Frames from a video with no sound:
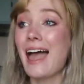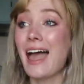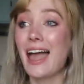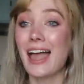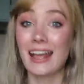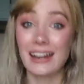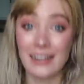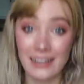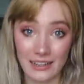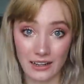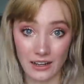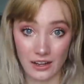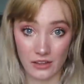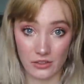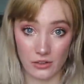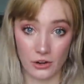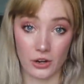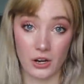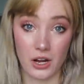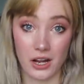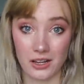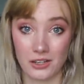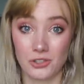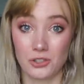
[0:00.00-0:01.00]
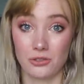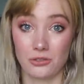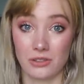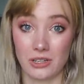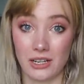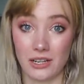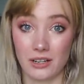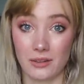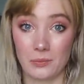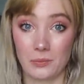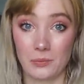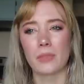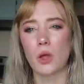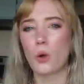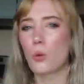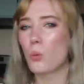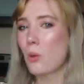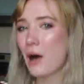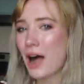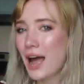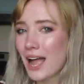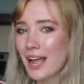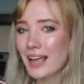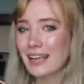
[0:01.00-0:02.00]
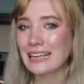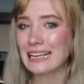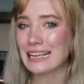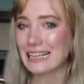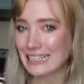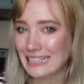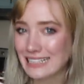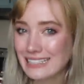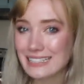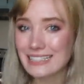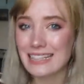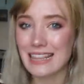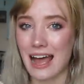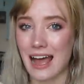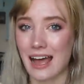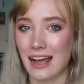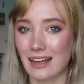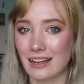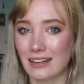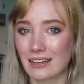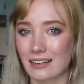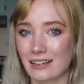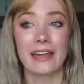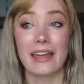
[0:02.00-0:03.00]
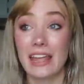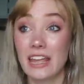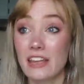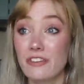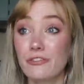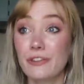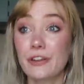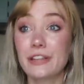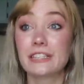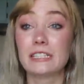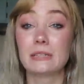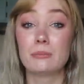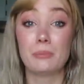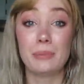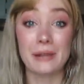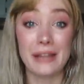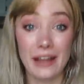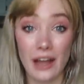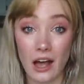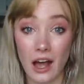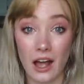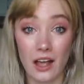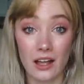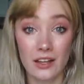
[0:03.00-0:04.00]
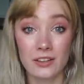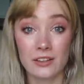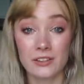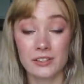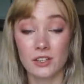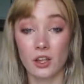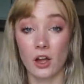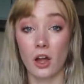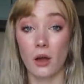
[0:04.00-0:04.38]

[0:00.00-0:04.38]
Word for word: Any other country. Why is that? If it's because